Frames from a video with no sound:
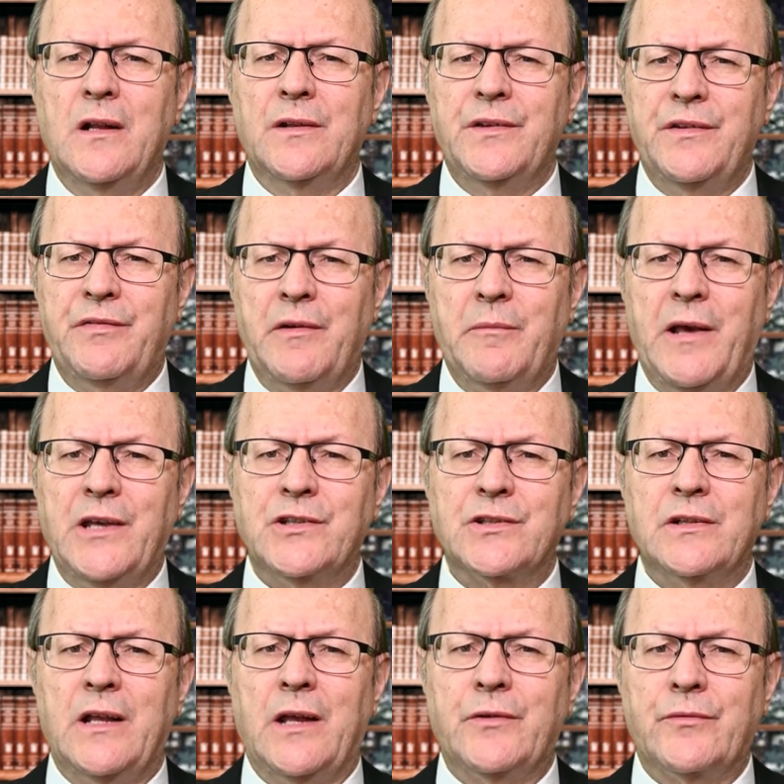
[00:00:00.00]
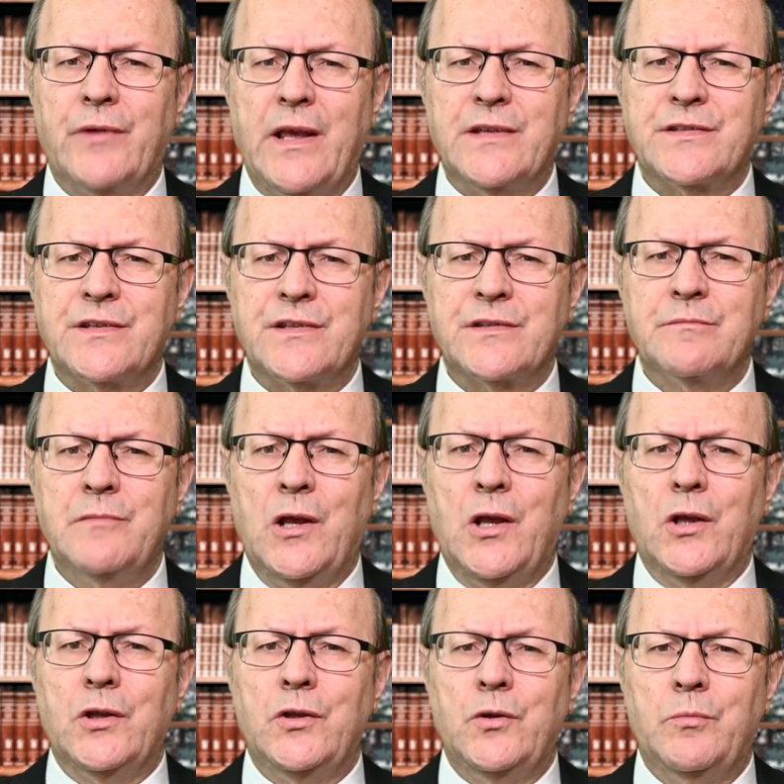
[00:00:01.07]
defamation, and racism
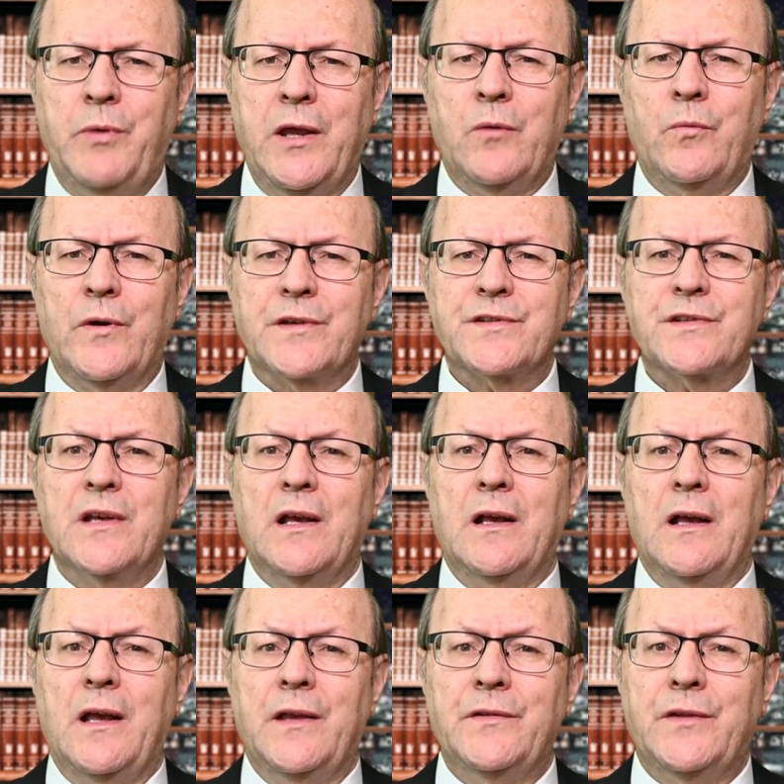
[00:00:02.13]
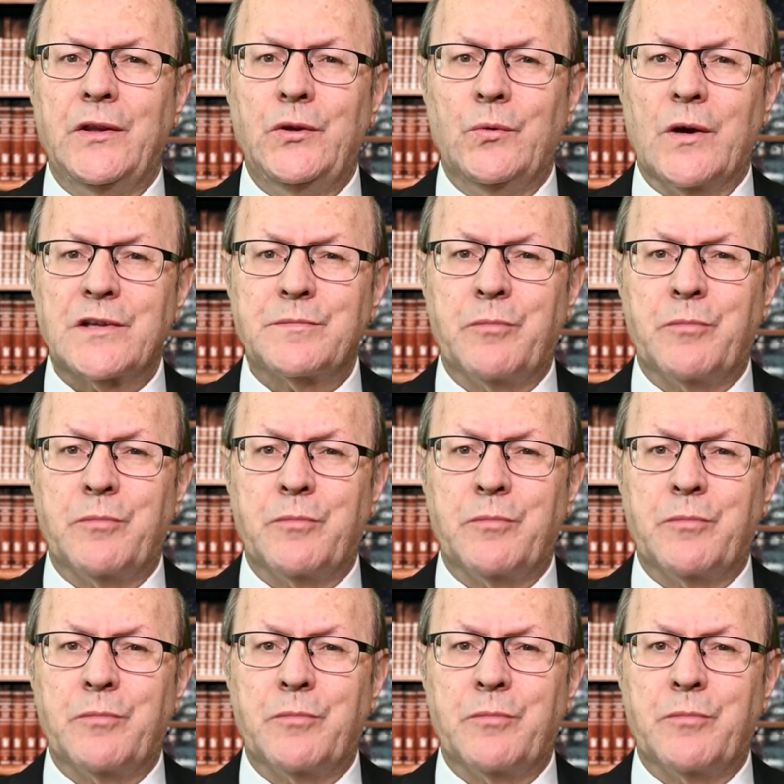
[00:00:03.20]
ubiquitous in the U.S.